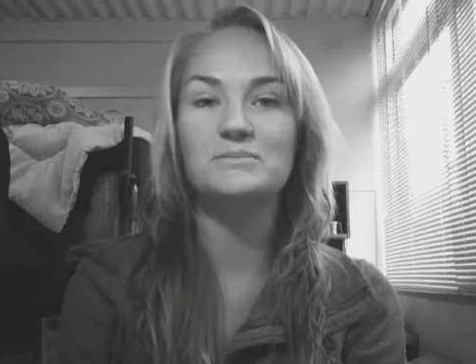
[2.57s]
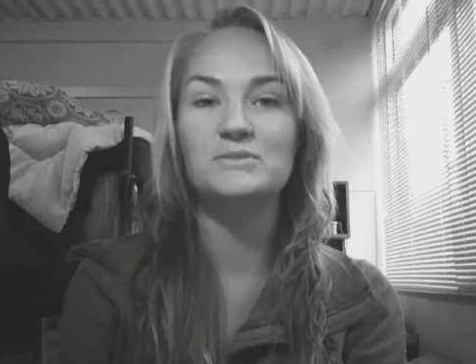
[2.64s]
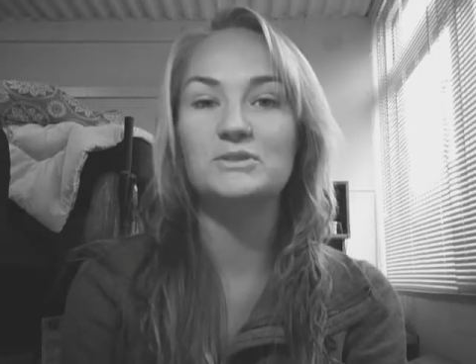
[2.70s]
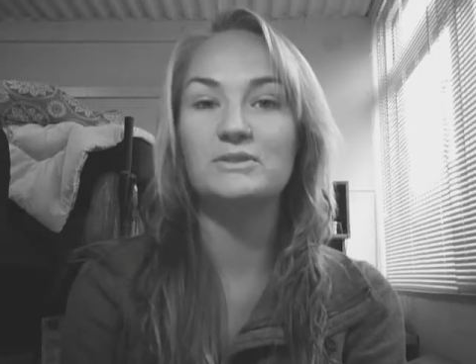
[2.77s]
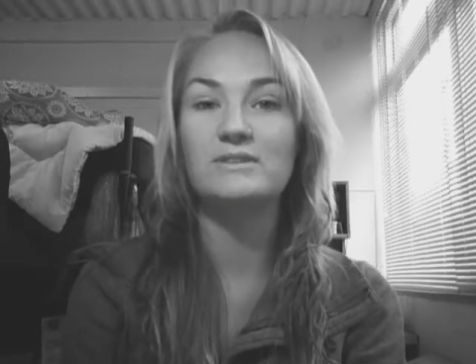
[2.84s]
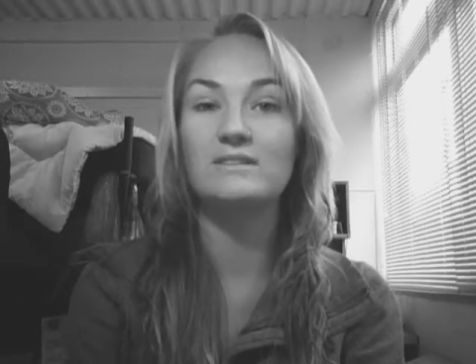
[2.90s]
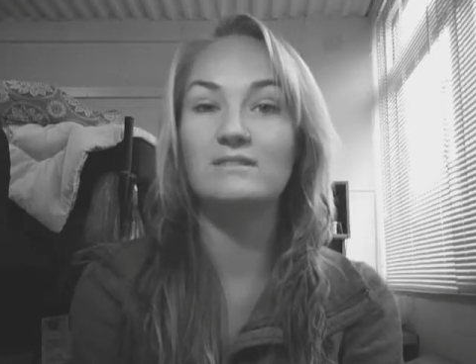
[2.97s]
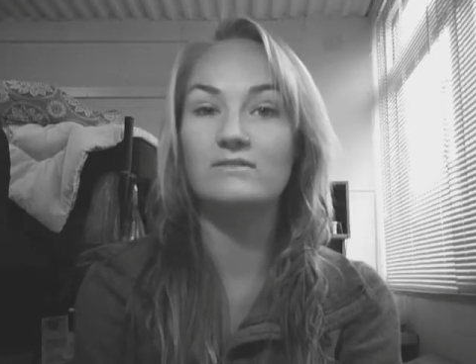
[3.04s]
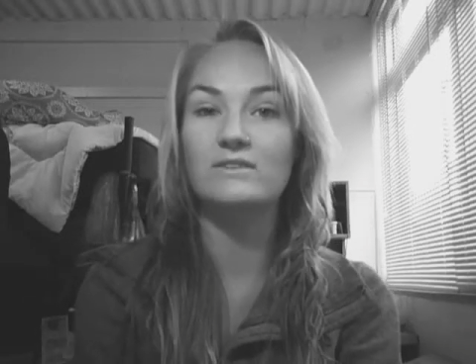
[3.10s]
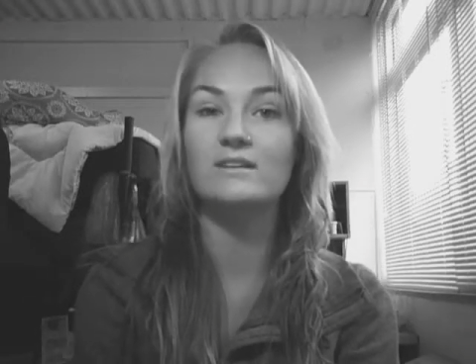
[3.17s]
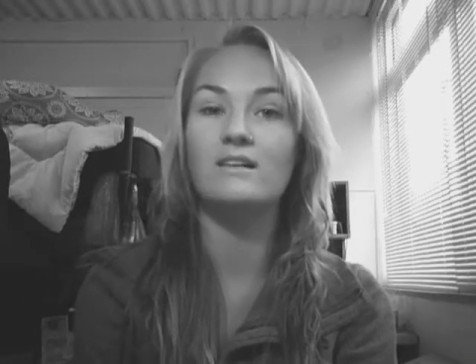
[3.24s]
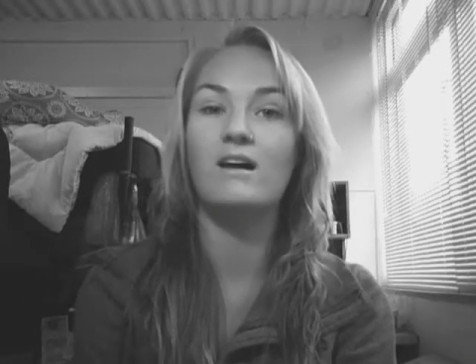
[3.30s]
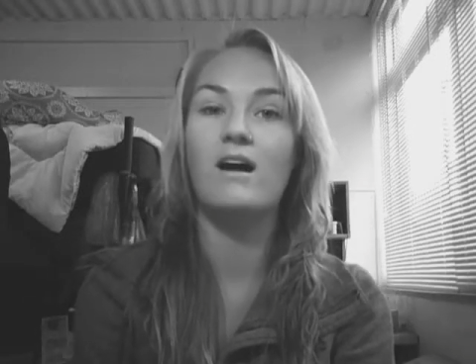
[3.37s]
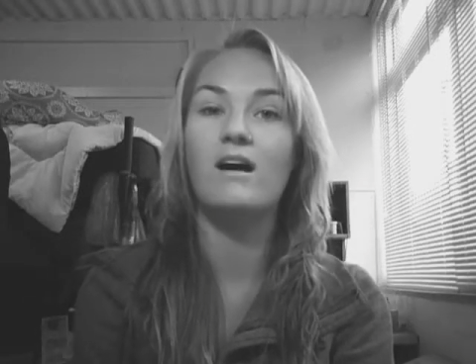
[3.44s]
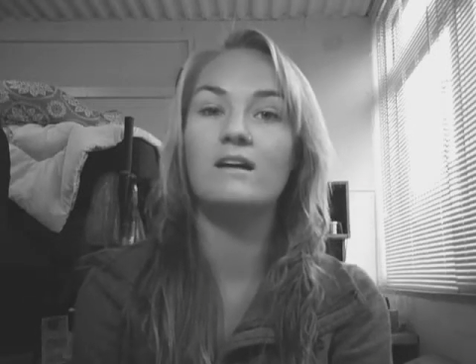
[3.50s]
I'm doing the
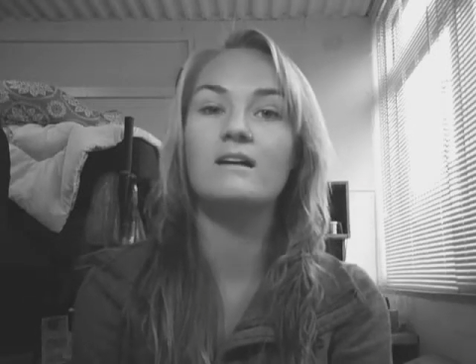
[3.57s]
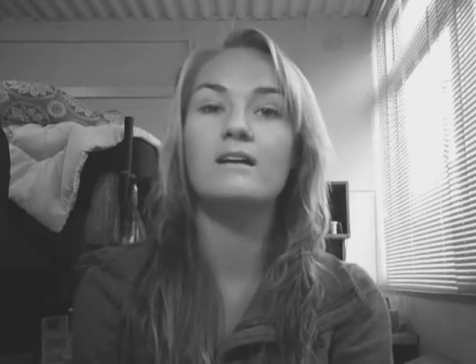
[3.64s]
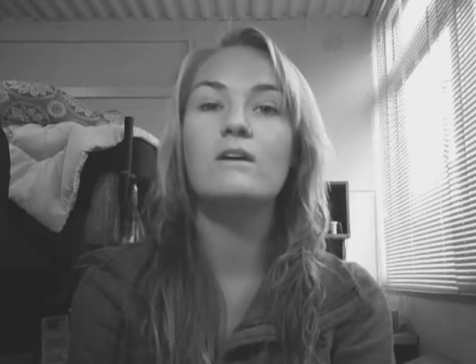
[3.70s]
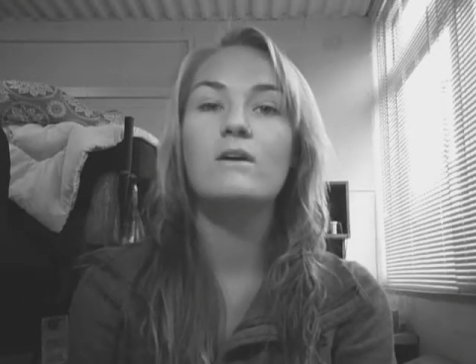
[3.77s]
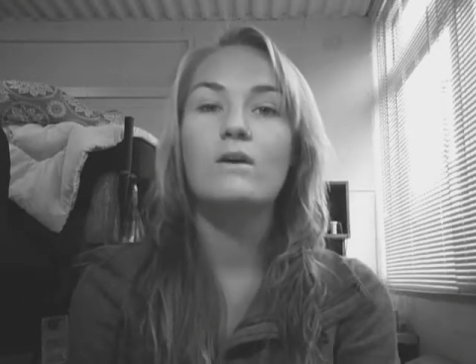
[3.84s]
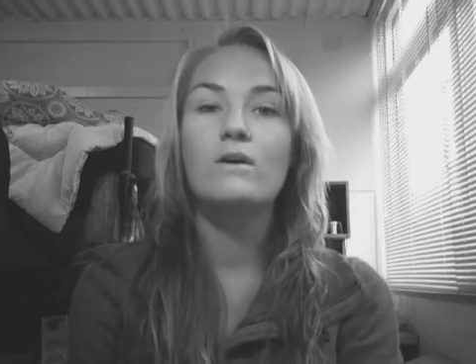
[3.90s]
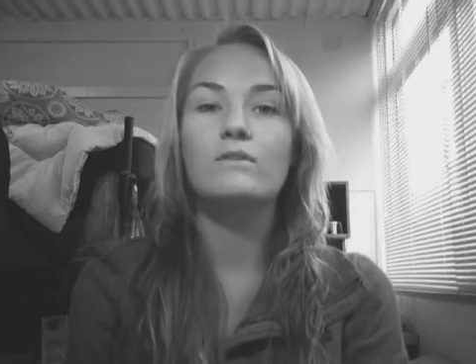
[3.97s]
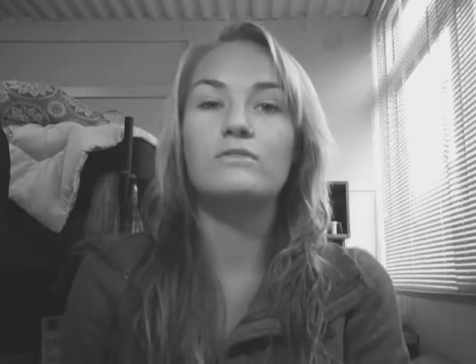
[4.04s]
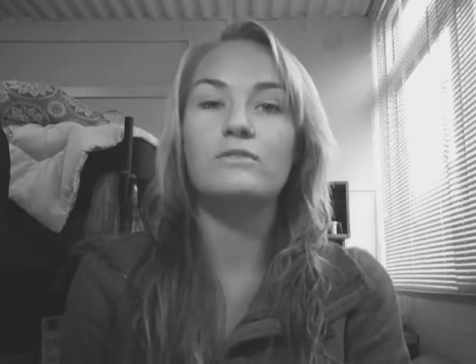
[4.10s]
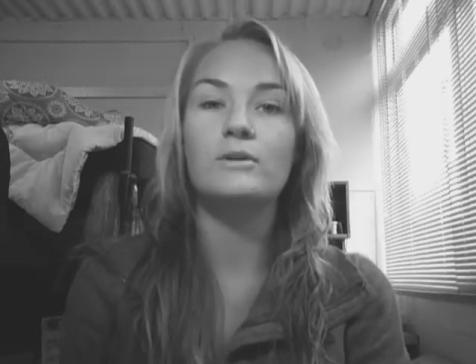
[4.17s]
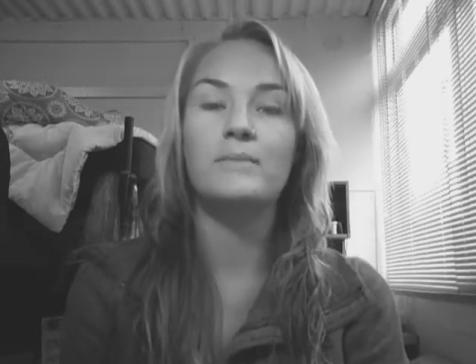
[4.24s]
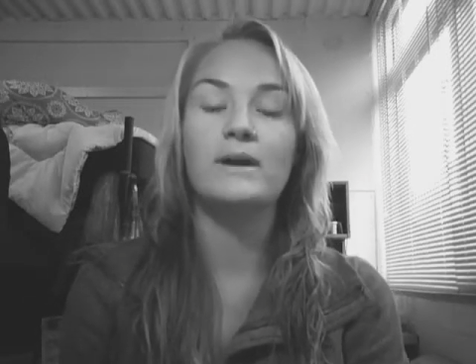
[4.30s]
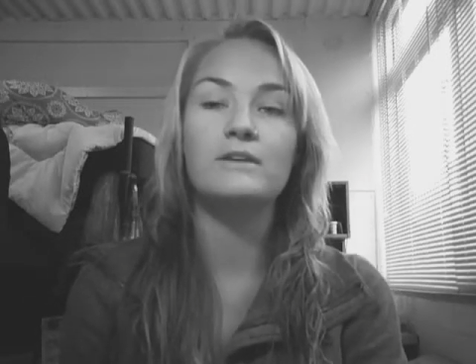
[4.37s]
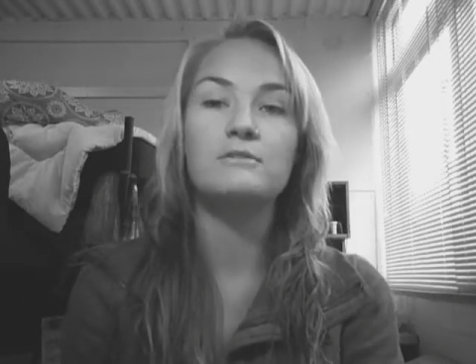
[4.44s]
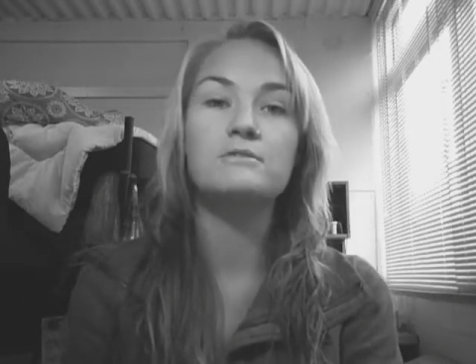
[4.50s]
vlog
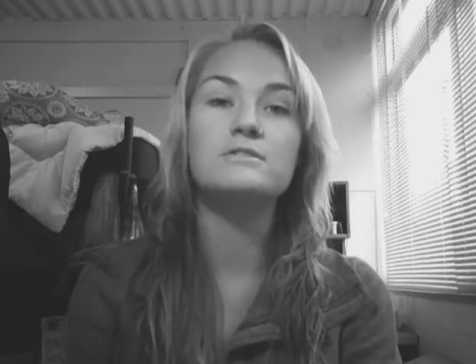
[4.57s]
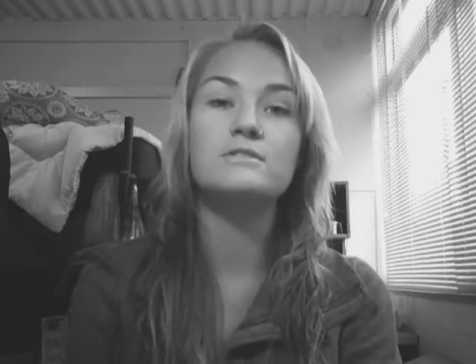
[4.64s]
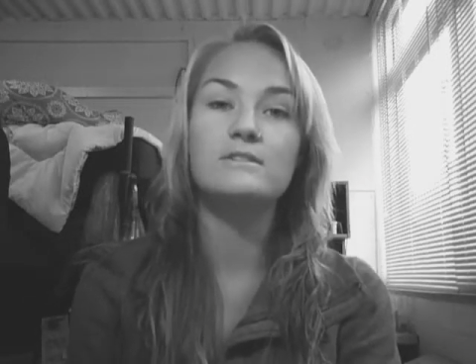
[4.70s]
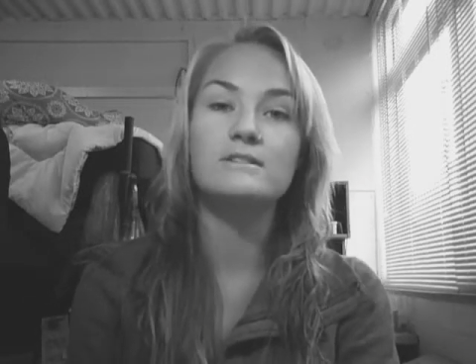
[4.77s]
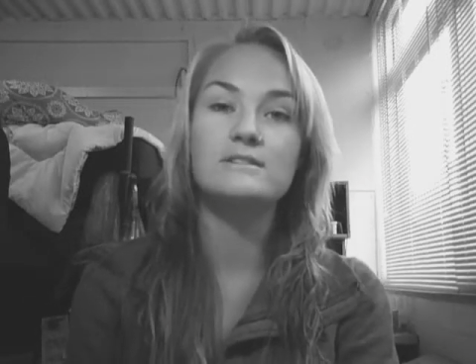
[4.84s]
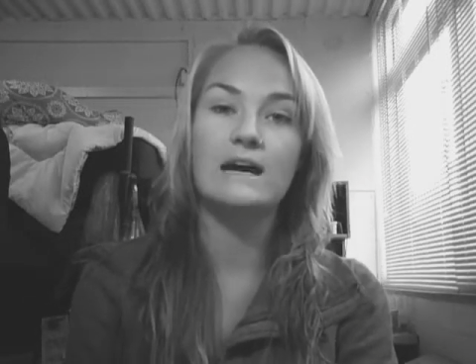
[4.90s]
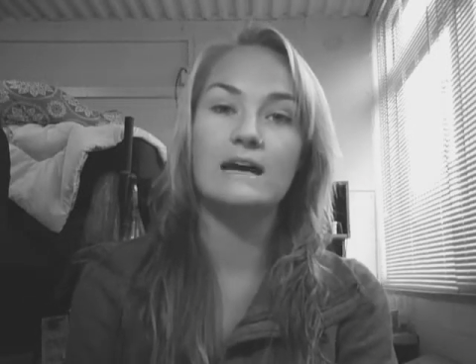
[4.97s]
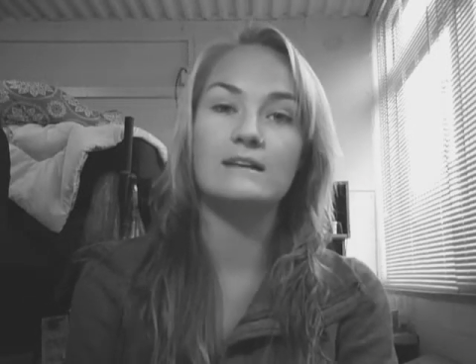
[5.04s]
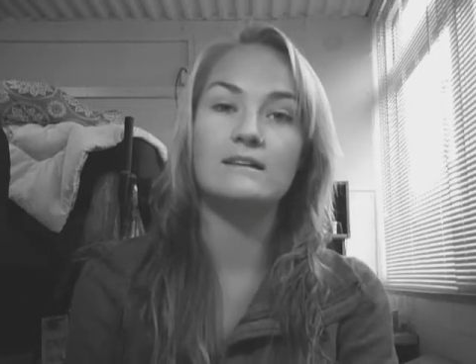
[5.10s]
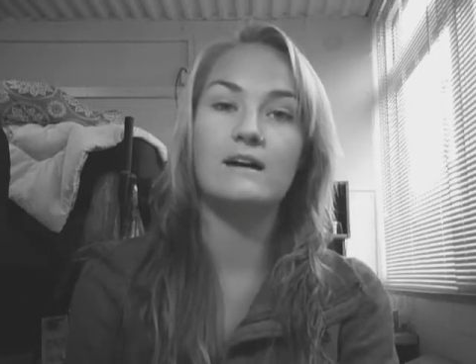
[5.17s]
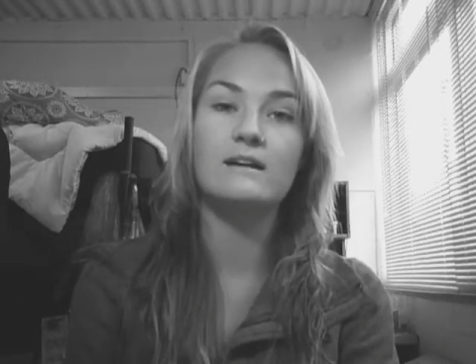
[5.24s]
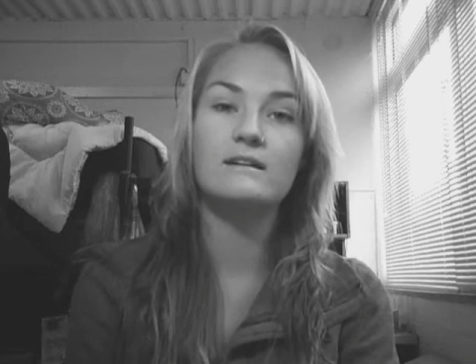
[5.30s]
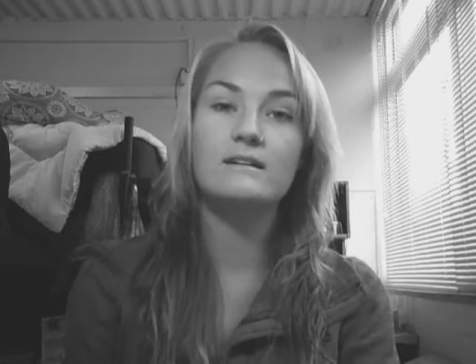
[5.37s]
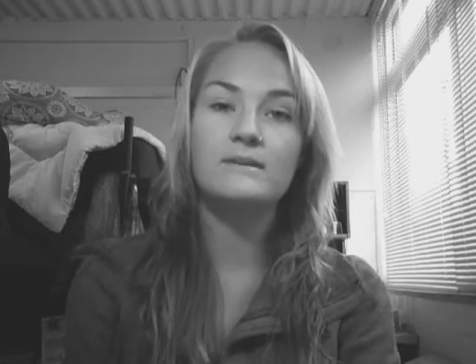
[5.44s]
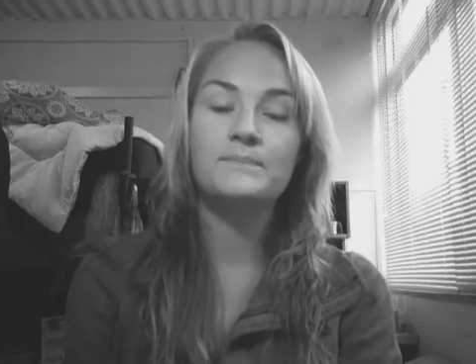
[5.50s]
for my new student
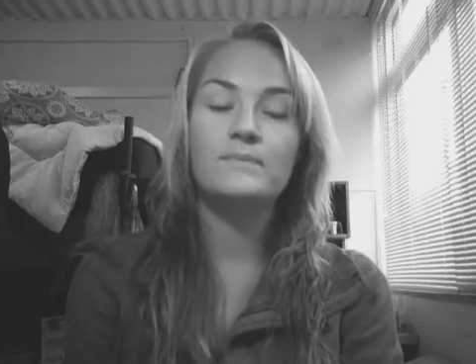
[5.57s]
dialogue.